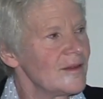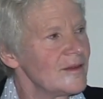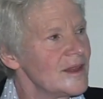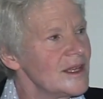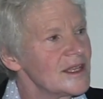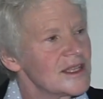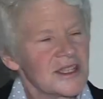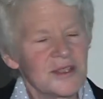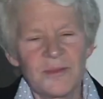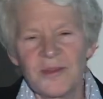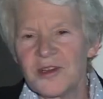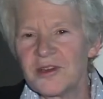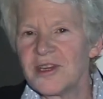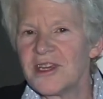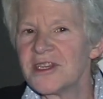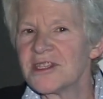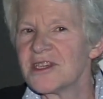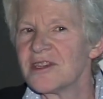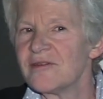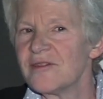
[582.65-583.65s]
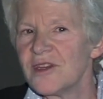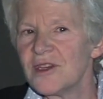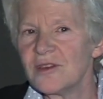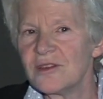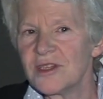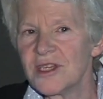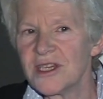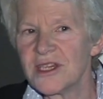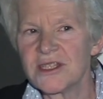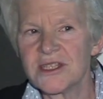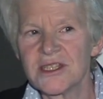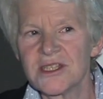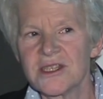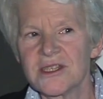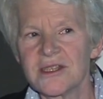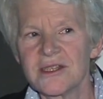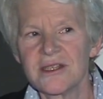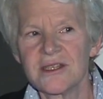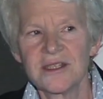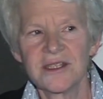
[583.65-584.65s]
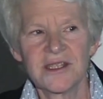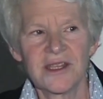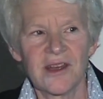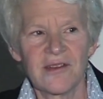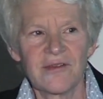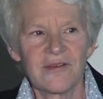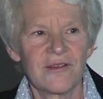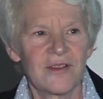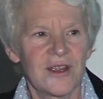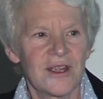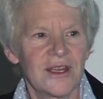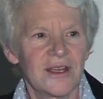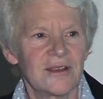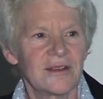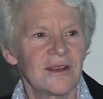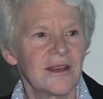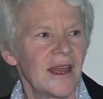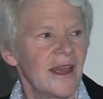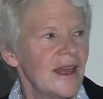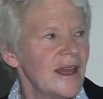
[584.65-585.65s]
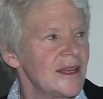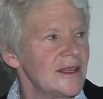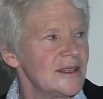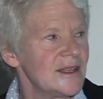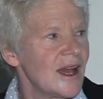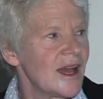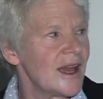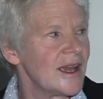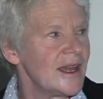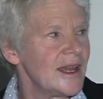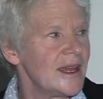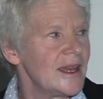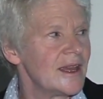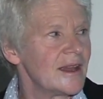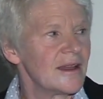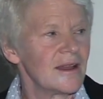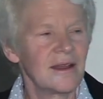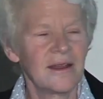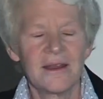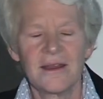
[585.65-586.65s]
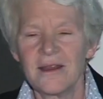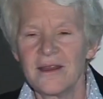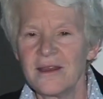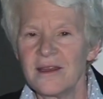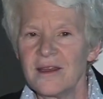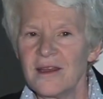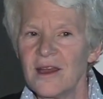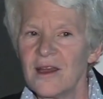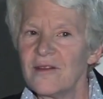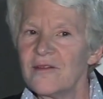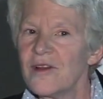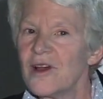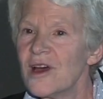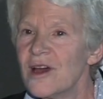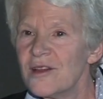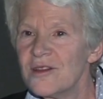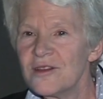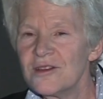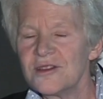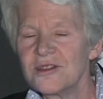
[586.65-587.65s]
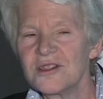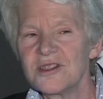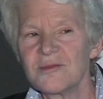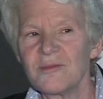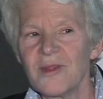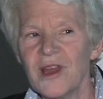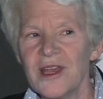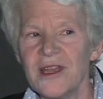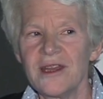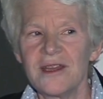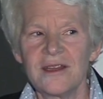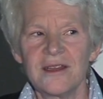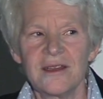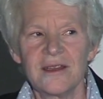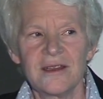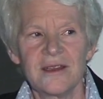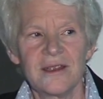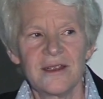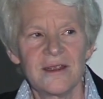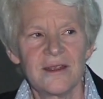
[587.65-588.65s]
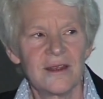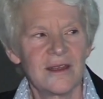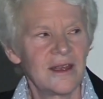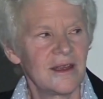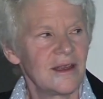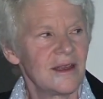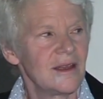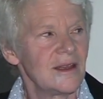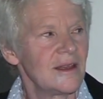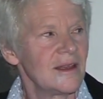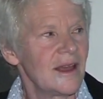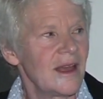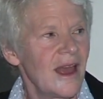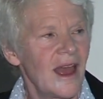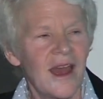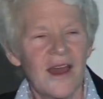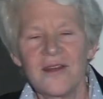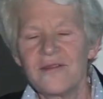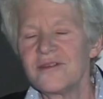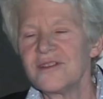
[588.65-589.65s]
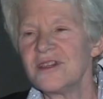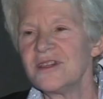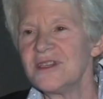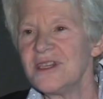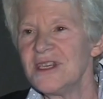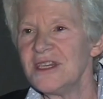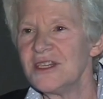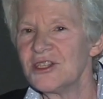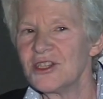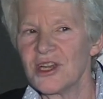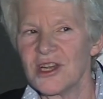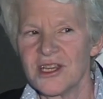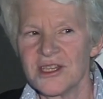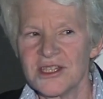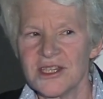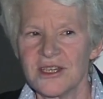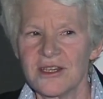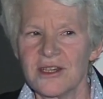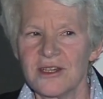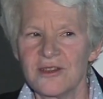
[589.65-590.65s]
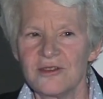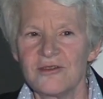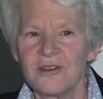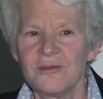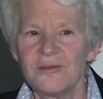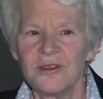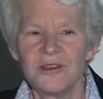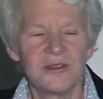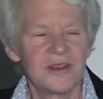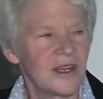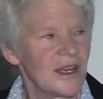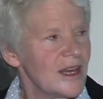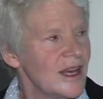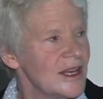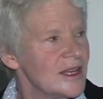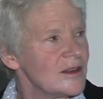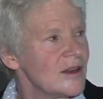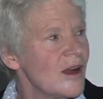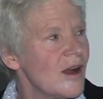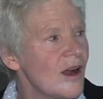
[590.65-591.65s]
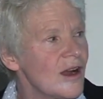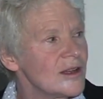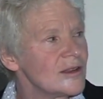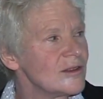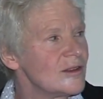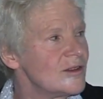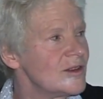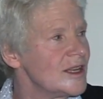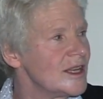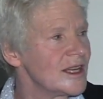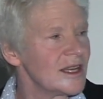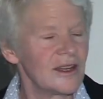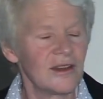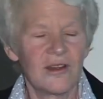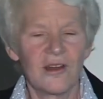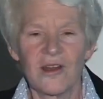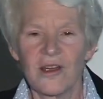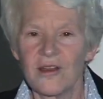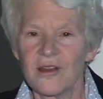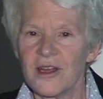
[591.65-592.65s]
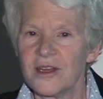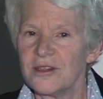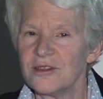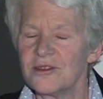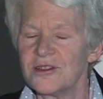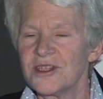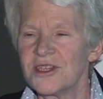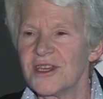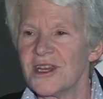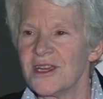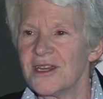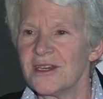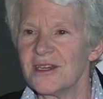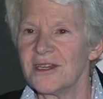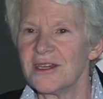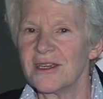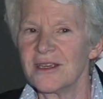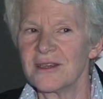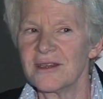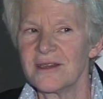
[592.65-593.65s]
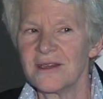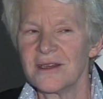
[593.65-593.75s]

the experience of illness, suffering, and dying of others might have to teach us and contribute to our learning and our understanding.